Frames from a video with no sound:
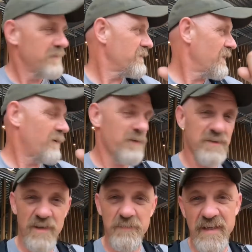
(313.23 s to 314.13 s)
She always
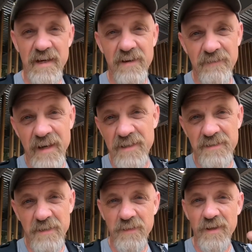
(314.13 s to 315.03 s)
comes out right as
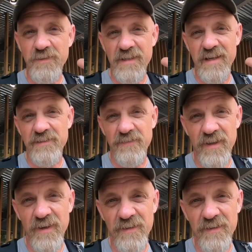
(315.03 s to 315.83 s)
I'm closing out the vlog.